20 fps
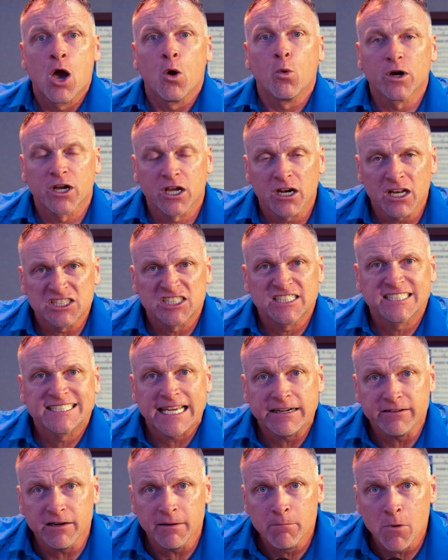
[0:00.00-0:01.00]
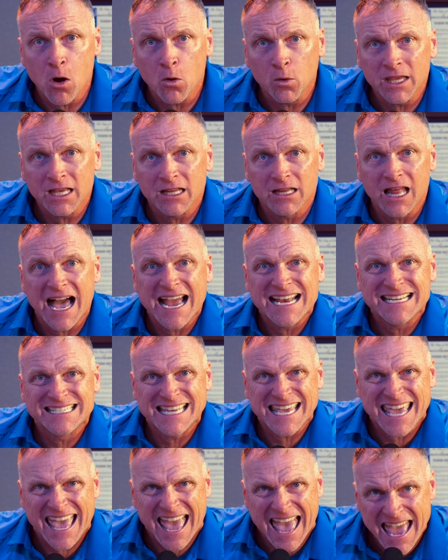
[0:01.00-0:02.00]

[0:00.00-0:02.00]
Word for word: We're gonna ceremonialize the